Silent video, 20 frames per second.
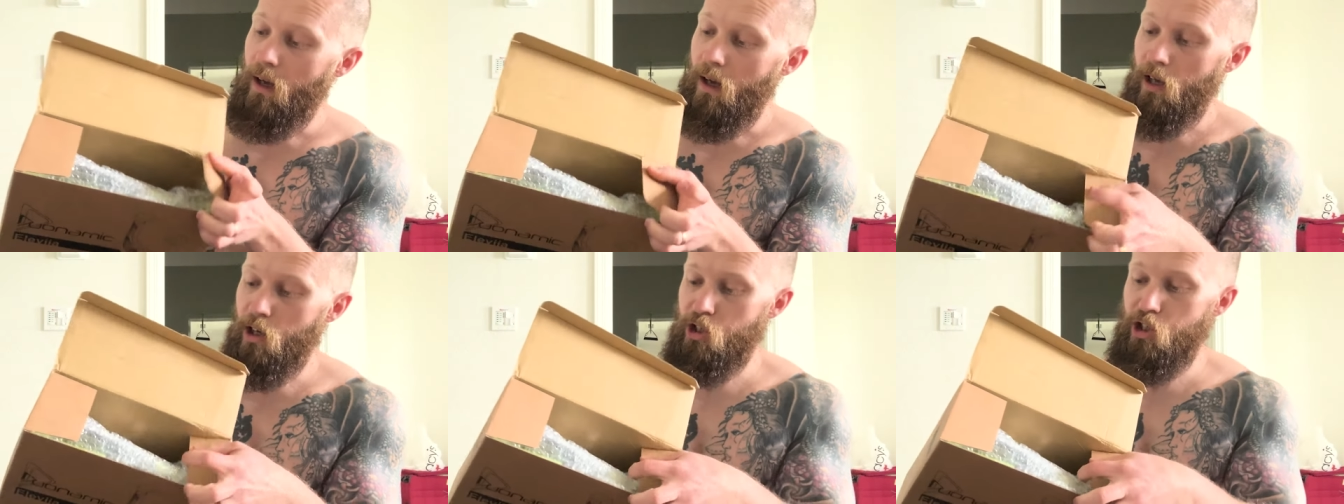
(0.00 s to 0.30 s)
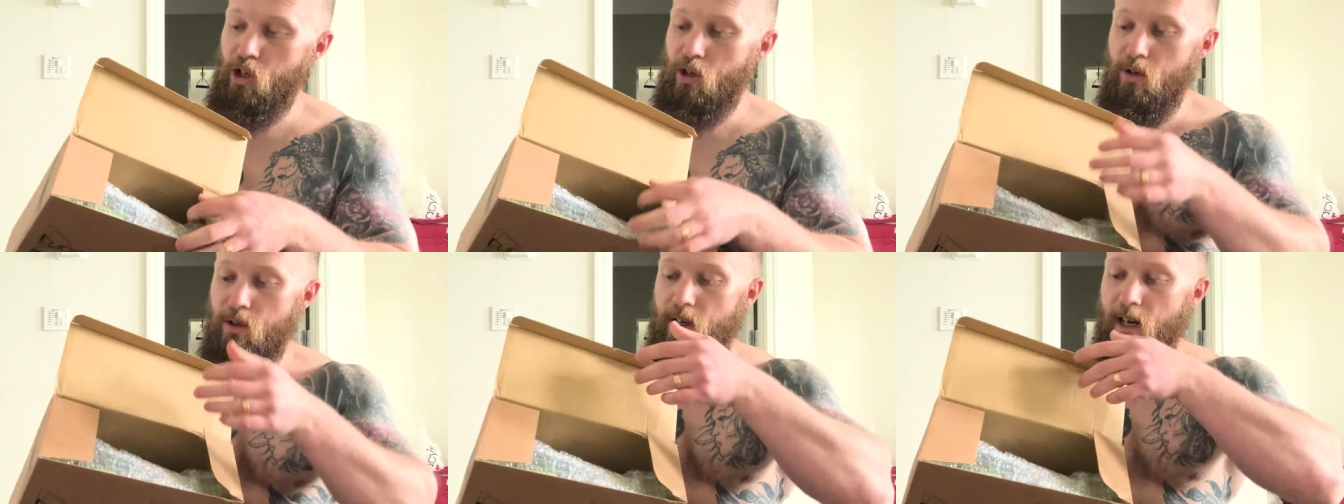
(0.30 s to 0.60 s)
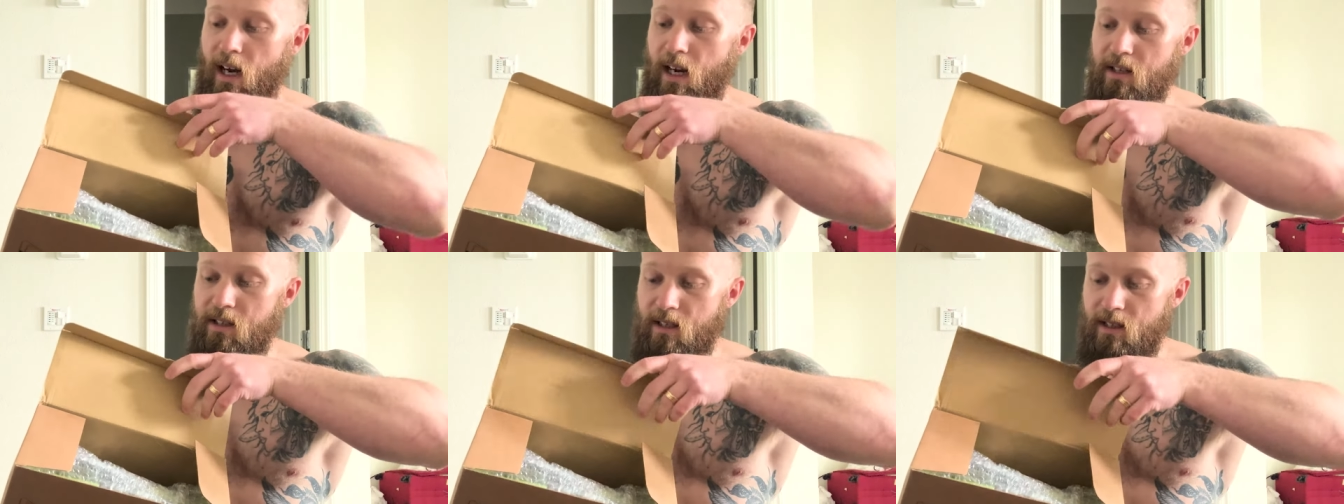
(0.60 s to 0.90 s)
I'll show you
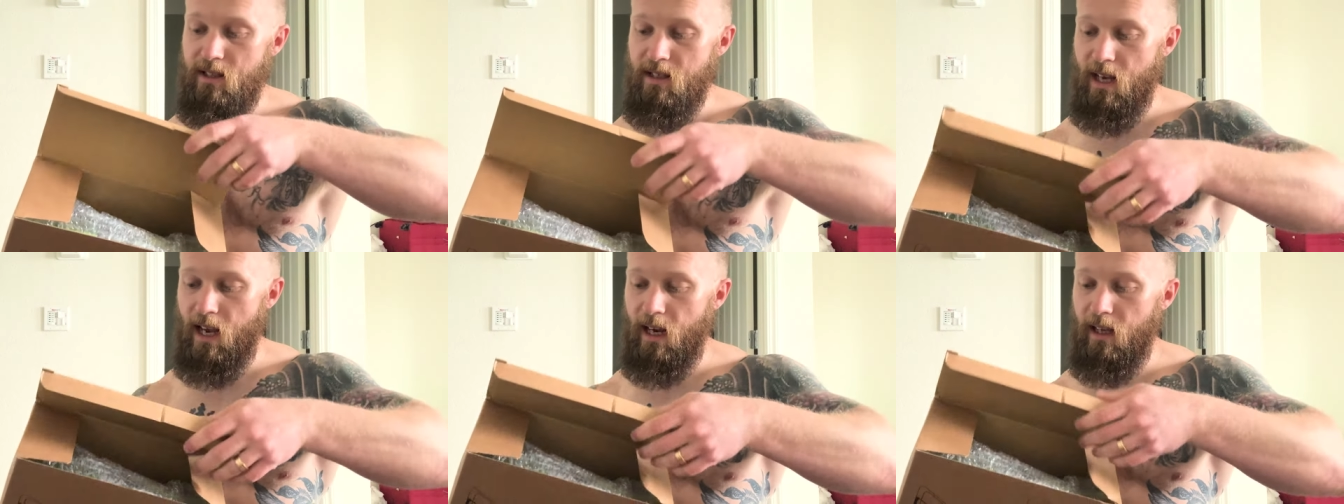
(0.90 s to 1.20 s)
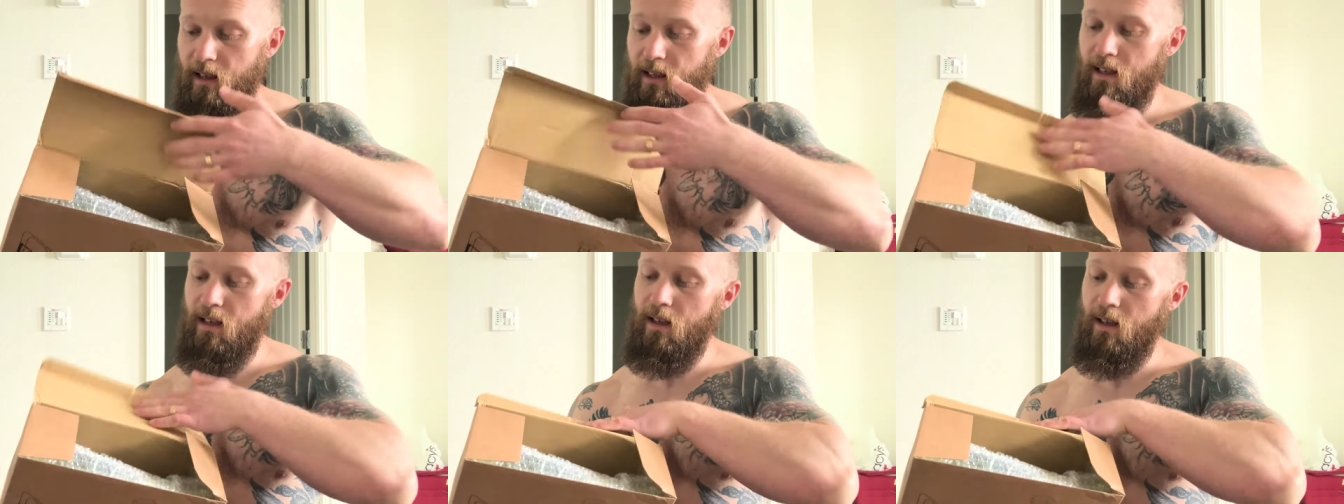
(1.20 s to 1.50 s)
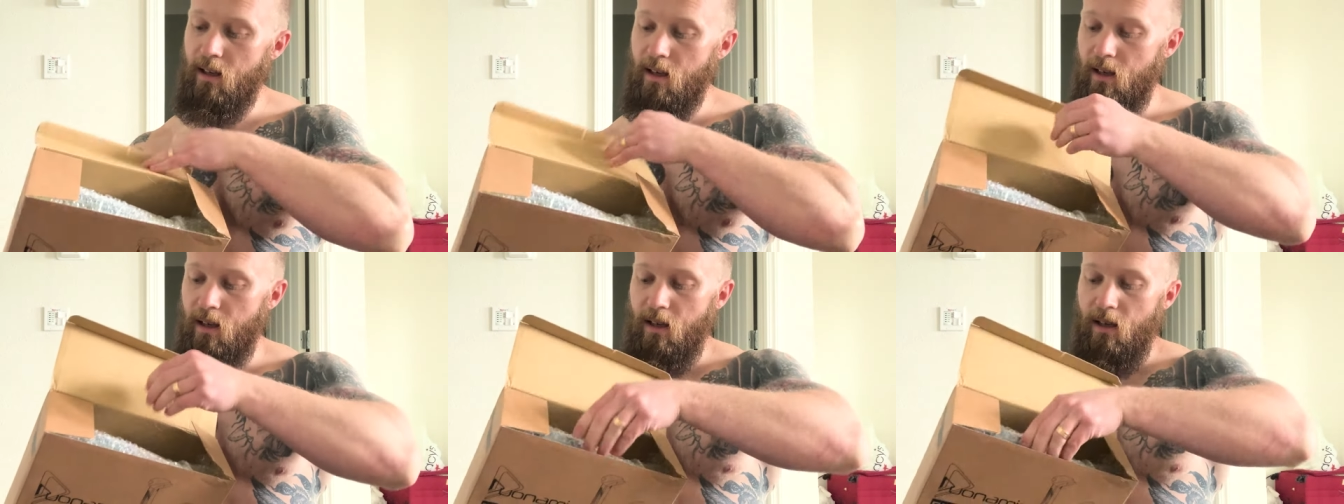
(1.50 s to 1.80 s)
guys exactly
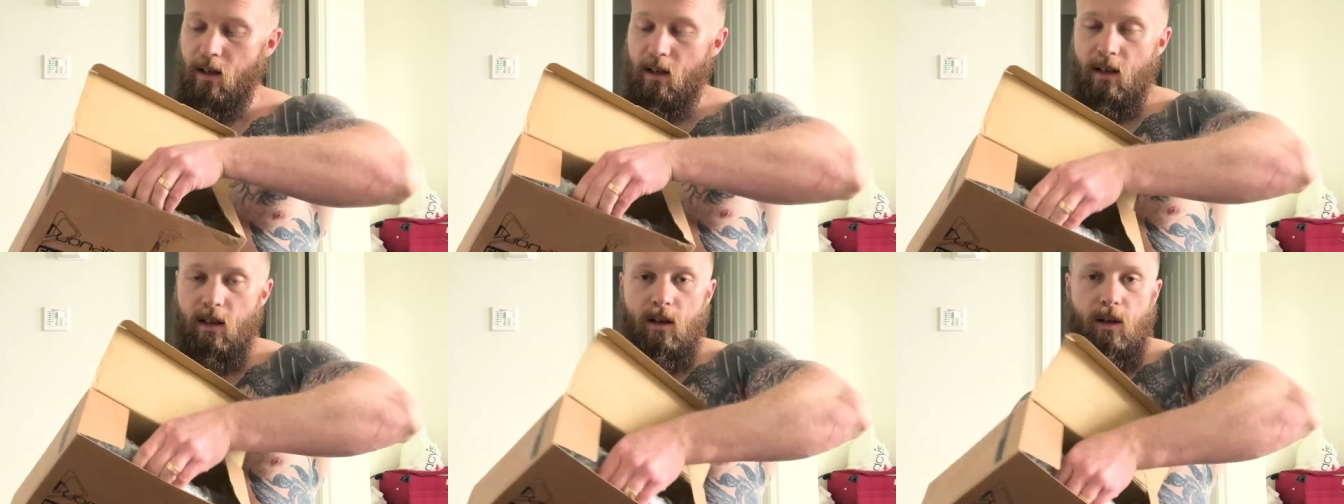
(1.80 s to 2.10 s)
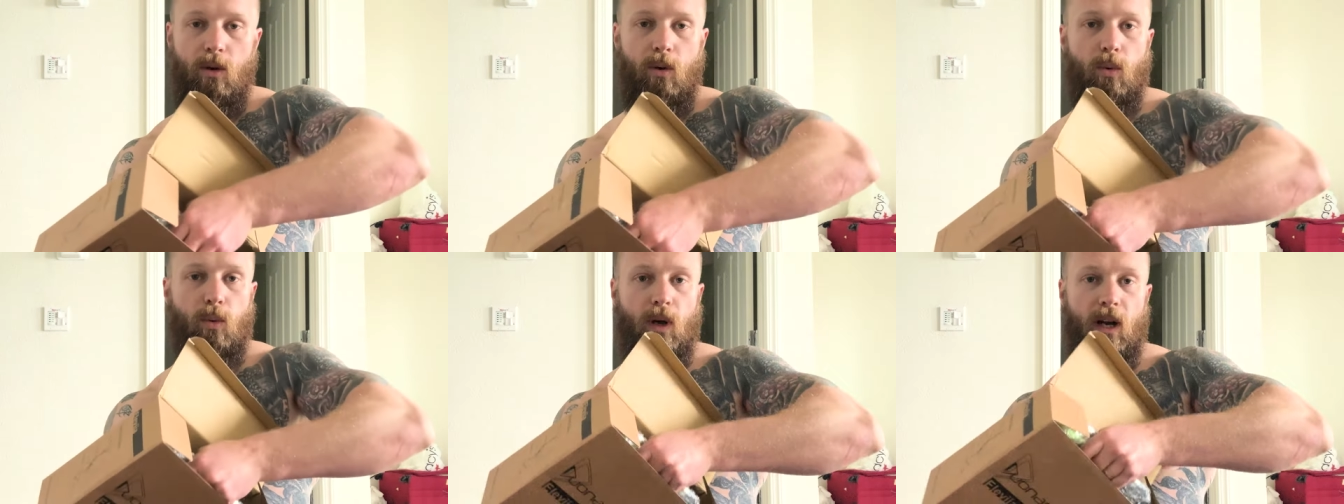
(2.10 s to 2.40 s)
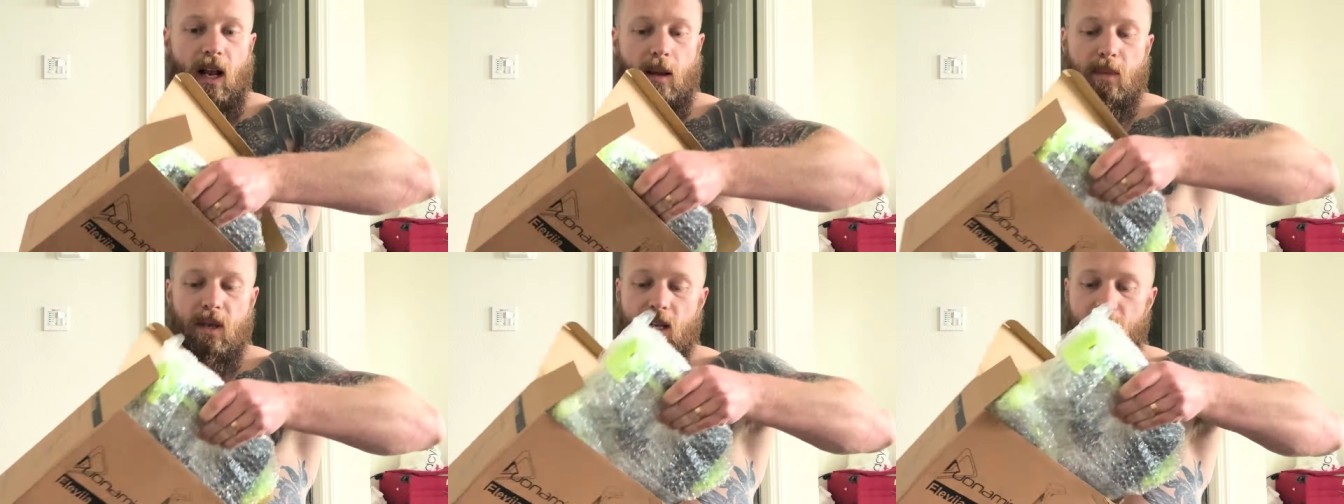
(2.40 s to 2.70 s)
what I mean.